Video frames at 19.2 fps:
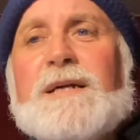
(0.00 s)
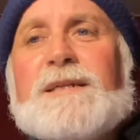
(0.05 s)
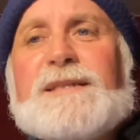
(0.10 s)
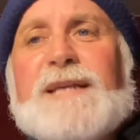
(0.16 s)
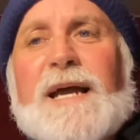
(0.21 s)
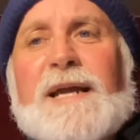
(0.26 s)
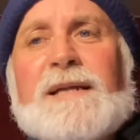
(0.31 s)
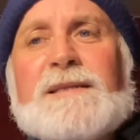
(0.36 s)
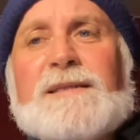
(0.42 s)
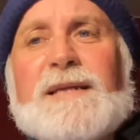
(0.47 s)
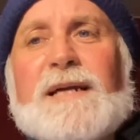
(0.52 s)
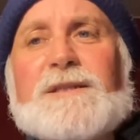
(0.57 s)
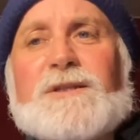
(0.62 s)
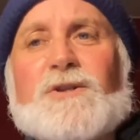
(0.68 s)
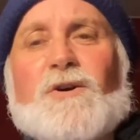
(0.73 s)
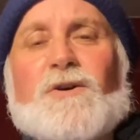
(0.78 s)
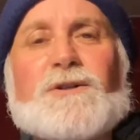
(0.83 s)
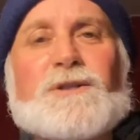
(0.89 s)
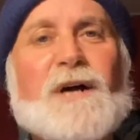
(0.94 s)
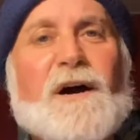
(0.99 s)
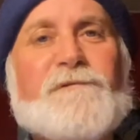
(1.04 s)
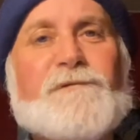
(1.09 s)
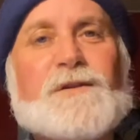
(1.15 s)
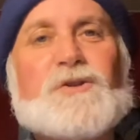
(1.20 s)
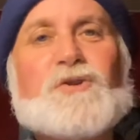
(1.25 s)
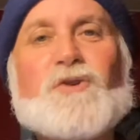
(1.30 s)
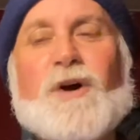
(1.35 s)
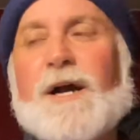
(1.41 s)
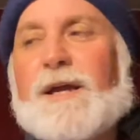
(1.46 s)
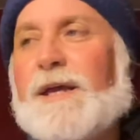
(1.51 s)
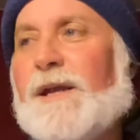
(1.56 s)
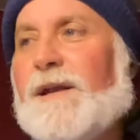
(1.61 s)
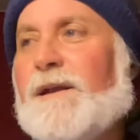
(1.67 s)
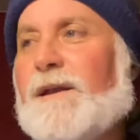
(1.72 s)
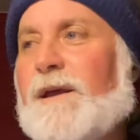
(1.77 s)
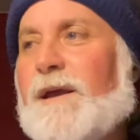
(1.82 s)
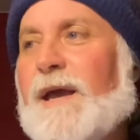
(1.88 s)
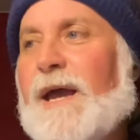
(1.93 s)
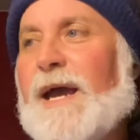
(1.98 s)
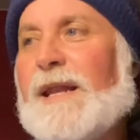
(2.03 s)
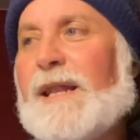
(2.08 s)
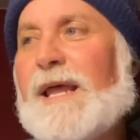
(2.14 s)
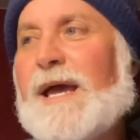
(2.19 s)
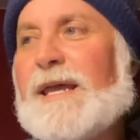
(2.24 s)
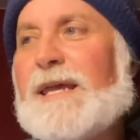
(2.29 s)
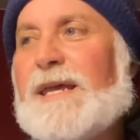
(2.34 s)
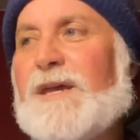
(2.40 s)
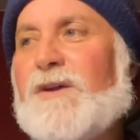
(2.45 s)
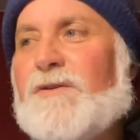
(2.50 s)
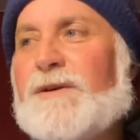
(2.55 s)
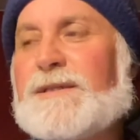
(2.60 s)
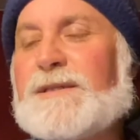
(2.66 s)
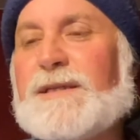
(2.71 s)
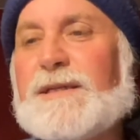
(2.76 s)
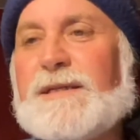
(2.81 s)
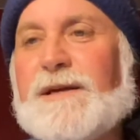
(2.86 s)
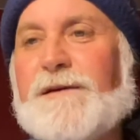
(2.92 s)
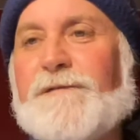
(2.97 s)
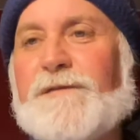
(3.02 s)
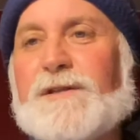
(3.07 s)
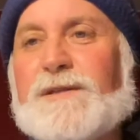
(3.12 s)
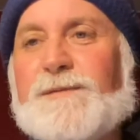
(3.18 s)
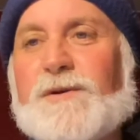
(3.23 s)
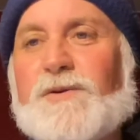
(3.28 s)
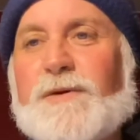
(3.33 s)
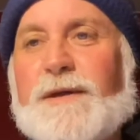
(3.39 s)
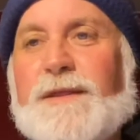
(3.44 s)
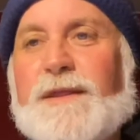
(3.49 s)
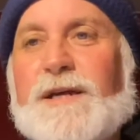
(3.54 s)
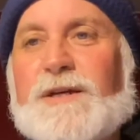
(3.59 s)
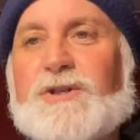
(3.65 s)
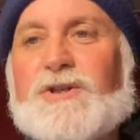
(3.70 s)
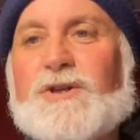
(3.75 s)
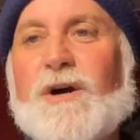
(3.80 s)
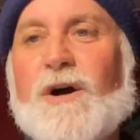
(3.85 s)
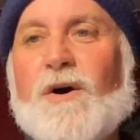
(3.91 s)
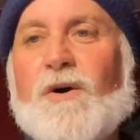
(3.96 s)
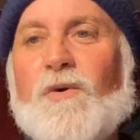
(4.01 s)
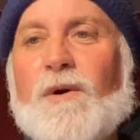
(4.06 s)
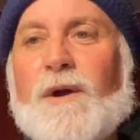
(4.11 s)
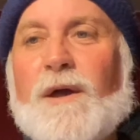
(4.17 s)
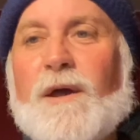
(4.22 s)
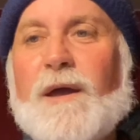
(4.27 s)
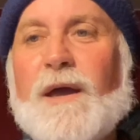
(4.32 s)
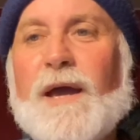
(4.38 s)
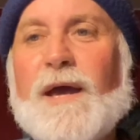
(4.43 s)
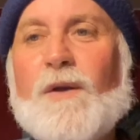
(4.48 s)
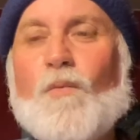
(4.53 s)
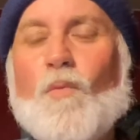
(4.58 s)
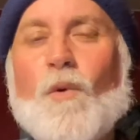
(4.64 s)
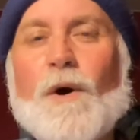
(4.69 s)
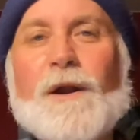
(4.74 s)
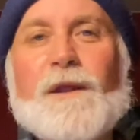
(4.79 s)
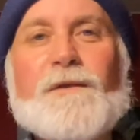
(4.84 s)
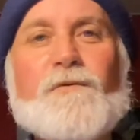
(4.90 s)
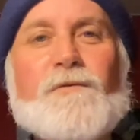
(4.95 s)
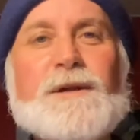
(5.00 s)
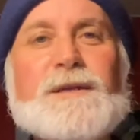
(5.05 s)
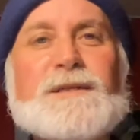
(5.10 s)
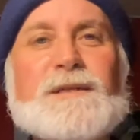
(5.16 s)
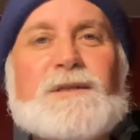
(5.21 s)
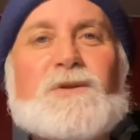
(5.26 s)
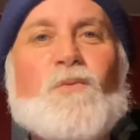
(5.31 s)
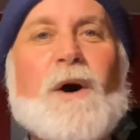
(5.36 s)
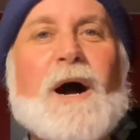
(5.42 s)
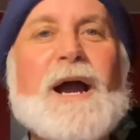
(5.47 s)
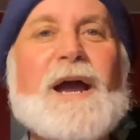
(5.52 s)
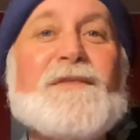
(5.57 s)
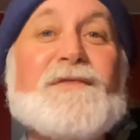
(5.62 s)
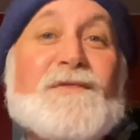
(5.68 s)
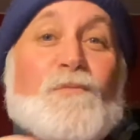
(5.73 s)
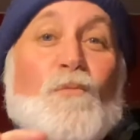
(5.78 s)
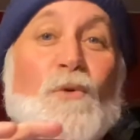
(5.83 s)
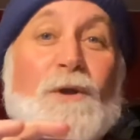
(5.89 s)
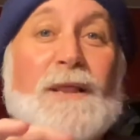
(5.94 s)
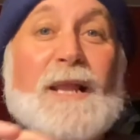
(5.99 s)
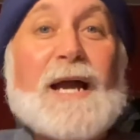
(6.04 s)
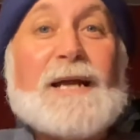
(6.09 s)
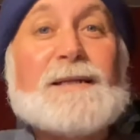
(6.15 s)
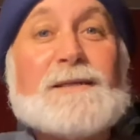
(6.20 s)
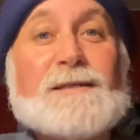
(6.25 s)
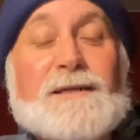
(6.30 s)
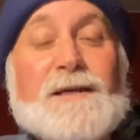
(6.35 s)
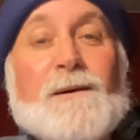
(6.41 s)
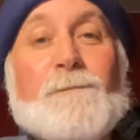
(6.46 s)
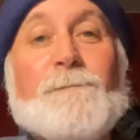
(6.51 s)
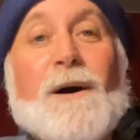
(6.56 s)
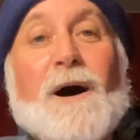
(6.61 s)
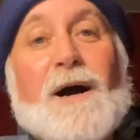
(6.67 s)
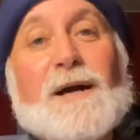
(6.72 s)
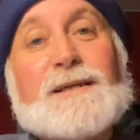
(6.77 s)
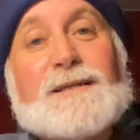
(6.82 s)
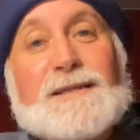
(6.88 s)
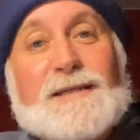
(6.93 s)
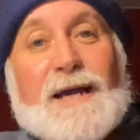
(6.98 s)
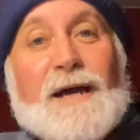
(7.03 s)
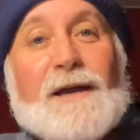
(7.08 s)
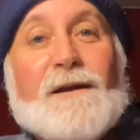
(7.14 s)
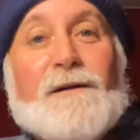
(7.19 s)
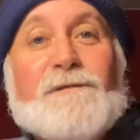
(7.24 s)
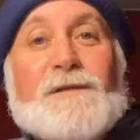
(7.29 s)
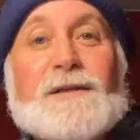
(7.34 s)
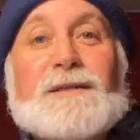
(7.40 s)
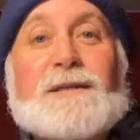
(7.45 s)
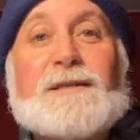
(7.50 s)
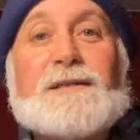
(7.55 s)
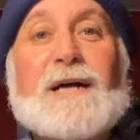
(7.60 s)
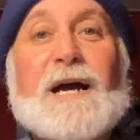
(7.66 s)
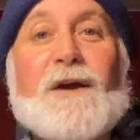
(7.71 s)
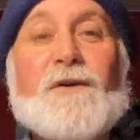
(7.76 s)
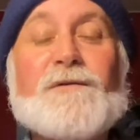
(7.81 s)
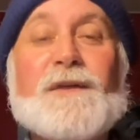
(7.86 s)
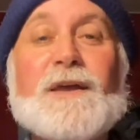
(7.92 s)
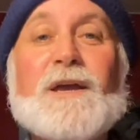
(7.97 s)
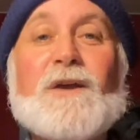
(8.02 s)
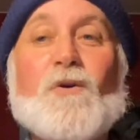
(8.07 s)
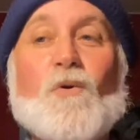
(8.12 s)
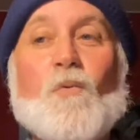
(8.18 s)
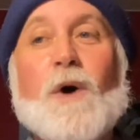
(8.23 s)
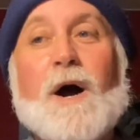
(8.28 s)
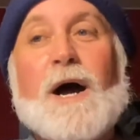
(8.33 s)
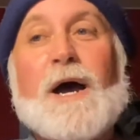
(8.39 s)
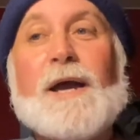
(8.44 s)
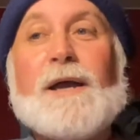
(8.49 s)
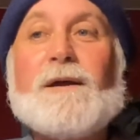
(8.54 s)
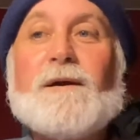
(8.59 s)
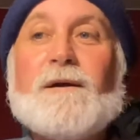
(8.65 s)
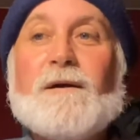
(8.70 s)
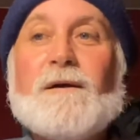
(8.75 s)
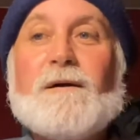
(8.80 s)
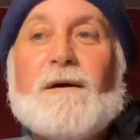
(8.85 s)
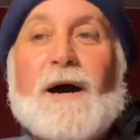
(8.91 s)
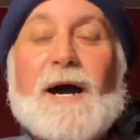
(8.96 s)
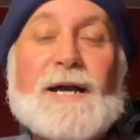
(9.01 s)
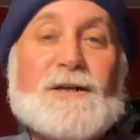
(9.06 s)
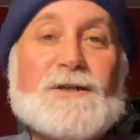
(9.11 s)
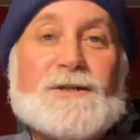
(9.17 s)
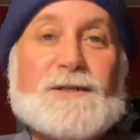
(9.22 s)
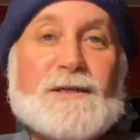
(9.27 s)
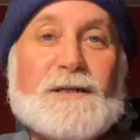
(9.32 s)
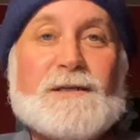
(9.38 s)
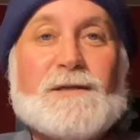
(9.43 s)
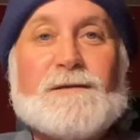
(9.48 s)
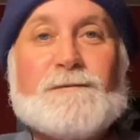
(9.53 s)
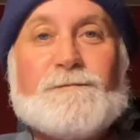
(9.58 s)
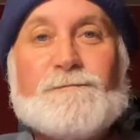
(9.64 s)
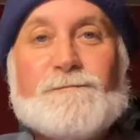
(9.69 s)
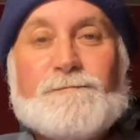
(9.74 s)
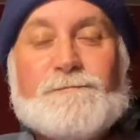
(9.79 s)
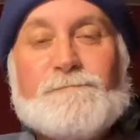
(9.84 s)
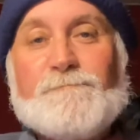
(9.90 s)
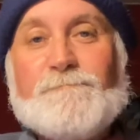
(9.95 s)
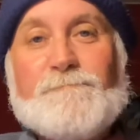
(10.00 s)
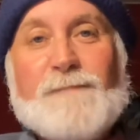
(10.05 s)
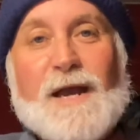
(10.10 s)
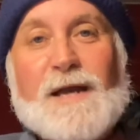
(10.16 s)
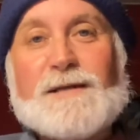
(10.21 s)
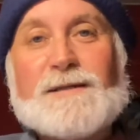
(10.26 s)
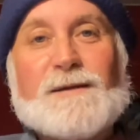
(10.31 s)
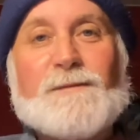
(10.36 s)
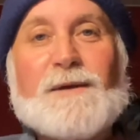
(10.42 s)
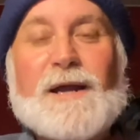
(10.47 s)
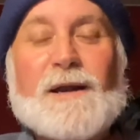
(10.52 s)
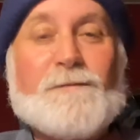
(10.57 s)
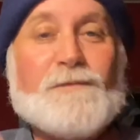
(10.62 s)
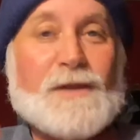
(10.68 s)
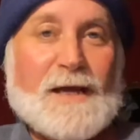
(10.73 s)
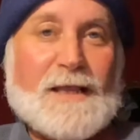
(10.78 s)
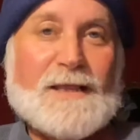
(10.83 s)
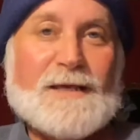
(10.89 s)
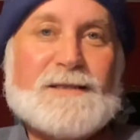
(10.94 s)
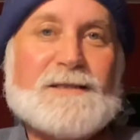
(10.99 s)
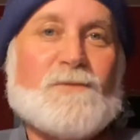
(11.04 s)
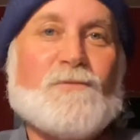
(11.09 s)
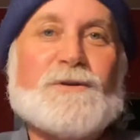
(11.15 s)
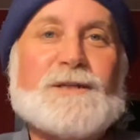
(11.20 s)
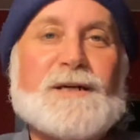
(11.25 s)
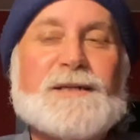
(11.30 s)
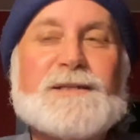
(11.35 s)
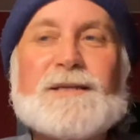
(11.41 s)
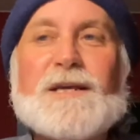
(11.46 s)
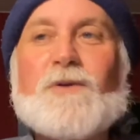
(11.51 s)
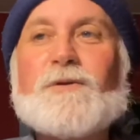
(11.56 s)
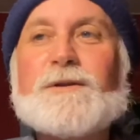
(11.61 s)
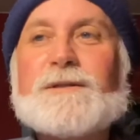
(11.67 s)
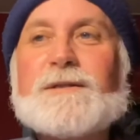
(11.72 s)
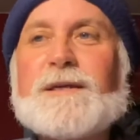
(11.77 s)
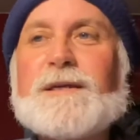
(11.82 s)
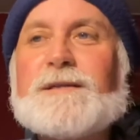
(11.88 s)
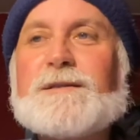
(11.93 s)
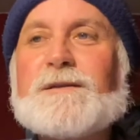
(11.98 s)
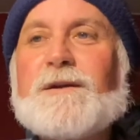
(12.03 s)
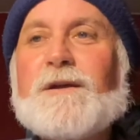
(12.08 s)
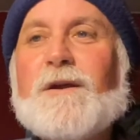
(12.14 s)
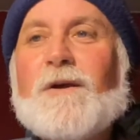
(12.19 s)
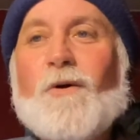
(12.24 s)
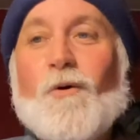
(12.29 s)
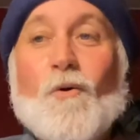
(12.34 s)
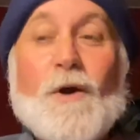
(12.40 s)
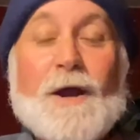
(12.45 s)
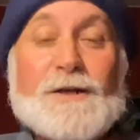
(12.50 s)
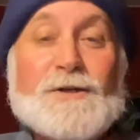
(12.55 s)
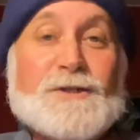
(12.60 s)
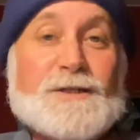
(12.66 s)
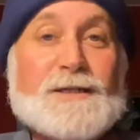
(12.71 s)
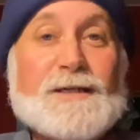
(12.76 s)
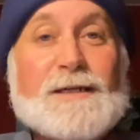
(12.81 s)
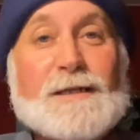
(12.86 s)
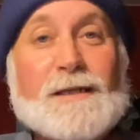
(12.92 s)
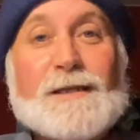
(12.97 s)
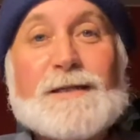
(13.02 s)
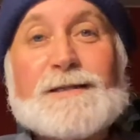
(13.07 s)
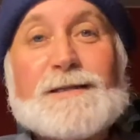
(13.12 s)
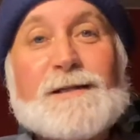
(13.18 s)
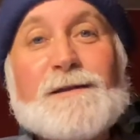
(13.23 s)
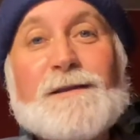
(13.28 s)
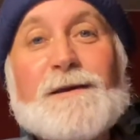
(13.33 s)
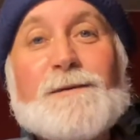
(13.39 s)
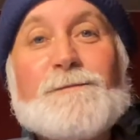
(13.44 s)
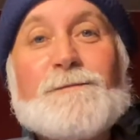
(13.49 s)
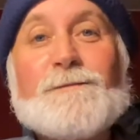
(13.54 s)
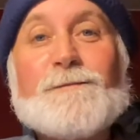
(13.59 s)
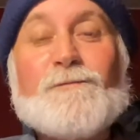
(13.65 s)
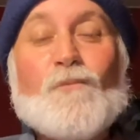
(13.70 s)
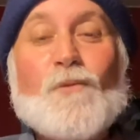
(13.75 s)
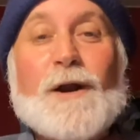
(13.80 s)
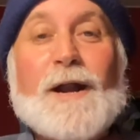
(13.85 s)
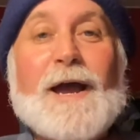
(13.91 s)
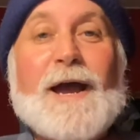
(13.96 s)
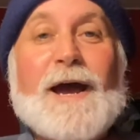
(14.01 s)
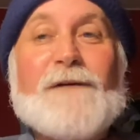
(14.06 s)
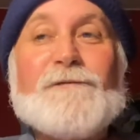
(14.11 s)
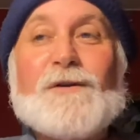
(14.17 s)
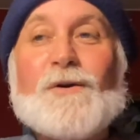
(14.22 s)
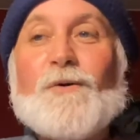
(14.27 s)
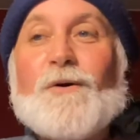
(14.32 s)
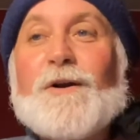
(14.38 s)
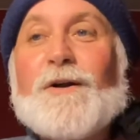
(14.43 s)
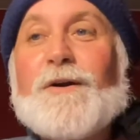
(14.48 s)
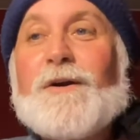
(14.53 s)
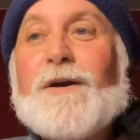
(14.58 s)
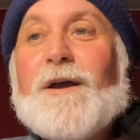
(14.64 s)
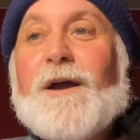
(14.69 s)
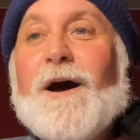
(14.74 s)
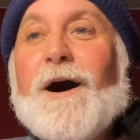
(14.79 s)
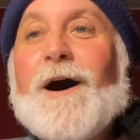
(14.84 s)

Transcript: Second set starts off with trucking. And like, here's the difference between this show and one of the reasons why I would like to see a box set of this entire thing or why I just need to make some kind of playlist in which I sequence these or I just need to listen to them, what I have in order.